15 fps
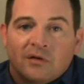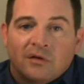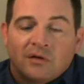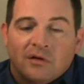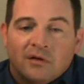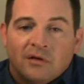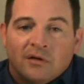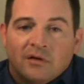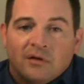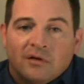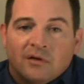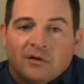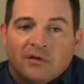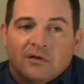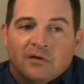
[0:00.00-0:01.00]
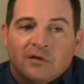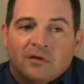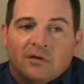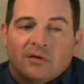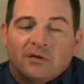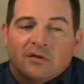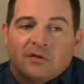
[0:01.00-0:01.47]

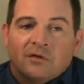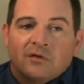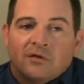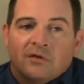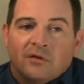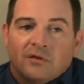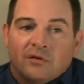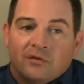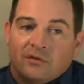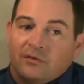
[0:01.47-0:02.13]
(silence)